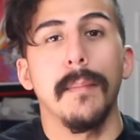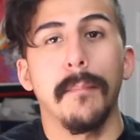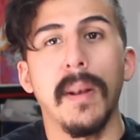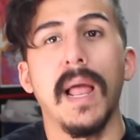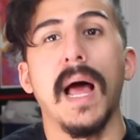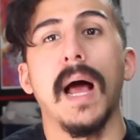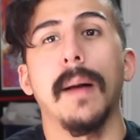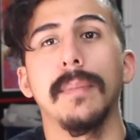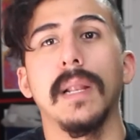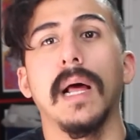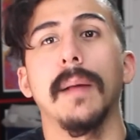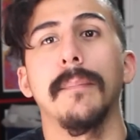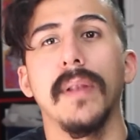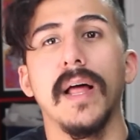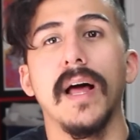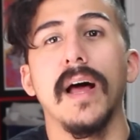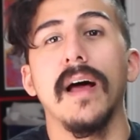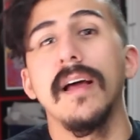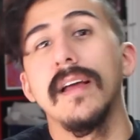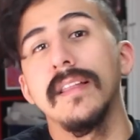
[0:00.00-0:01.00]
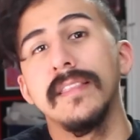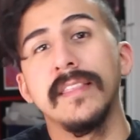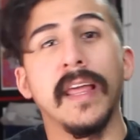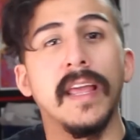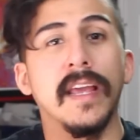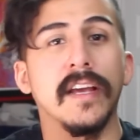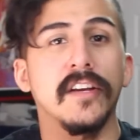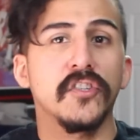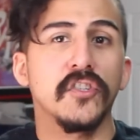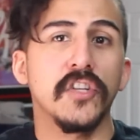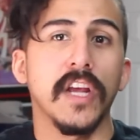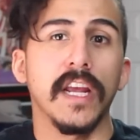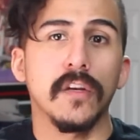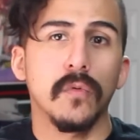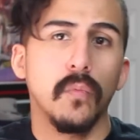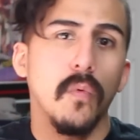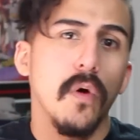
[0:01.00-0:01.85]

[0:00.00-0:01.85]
blah, blah, blah. They exchange